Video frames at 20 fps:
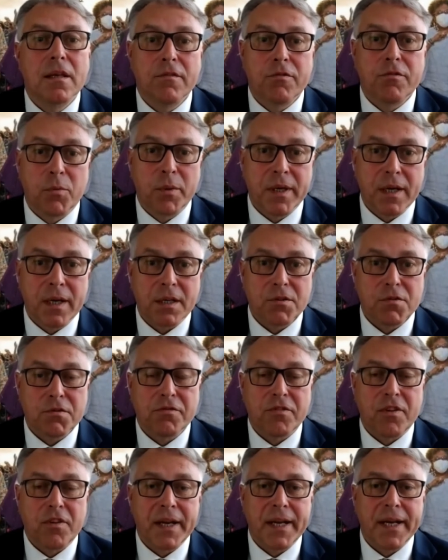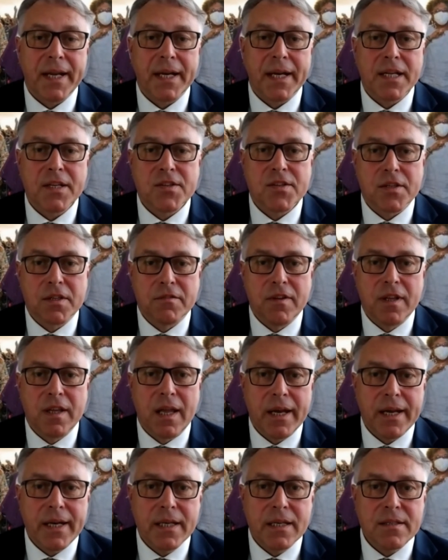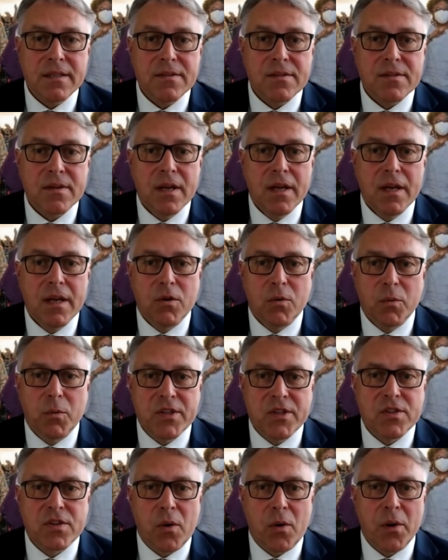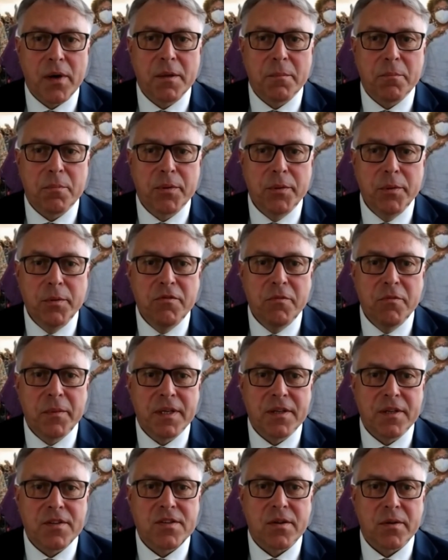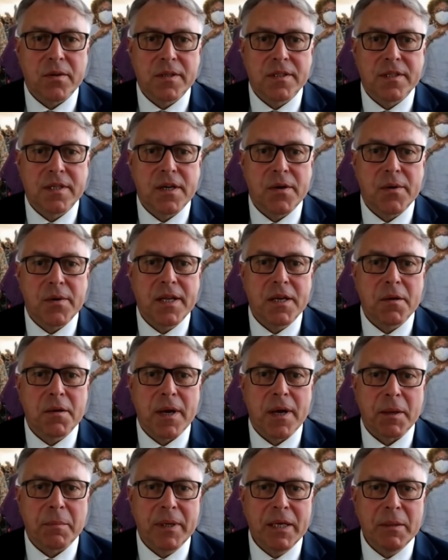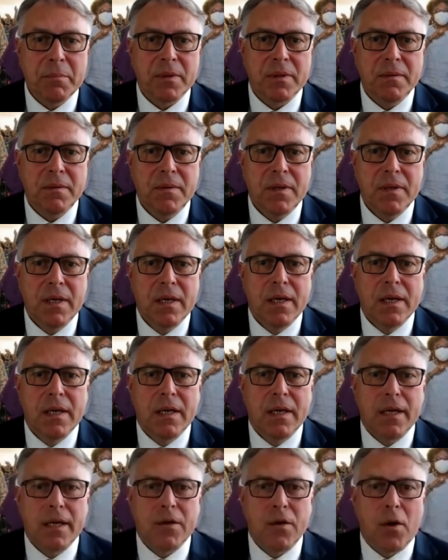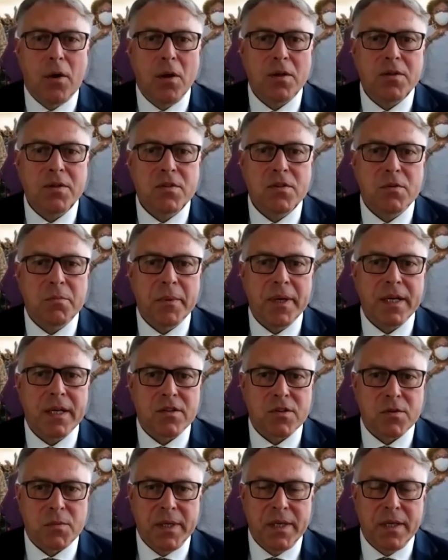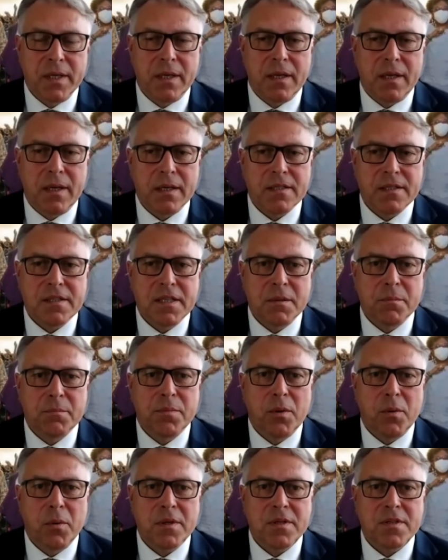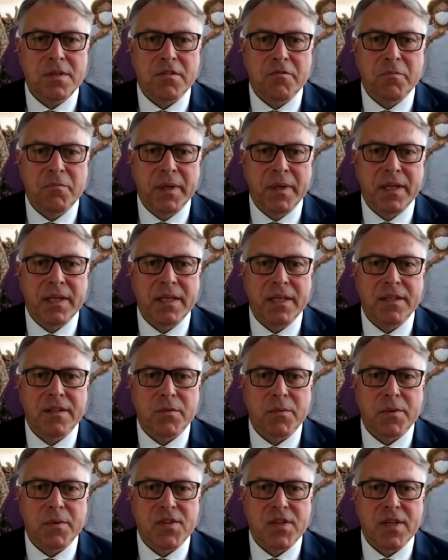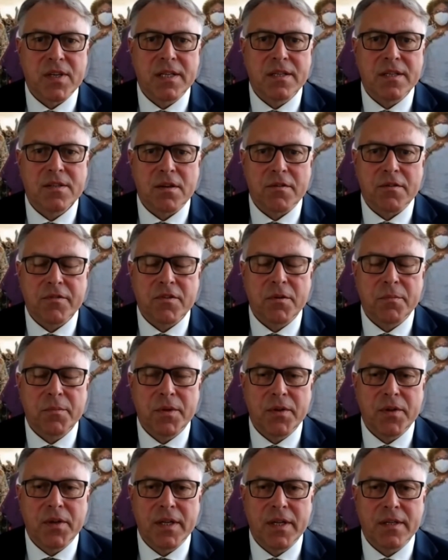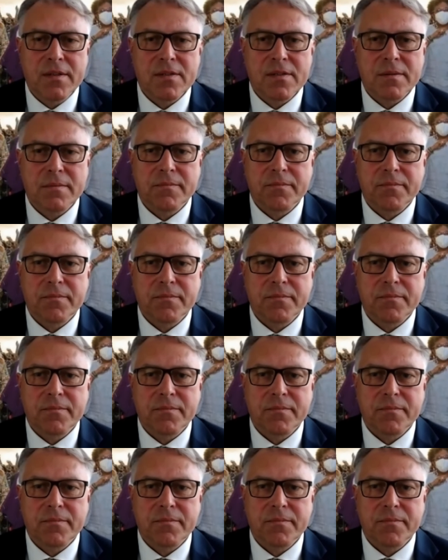if we are to find any silver linings, we saw an improvement in solidarity among people and also made us realize the importance of building the resilience of communities.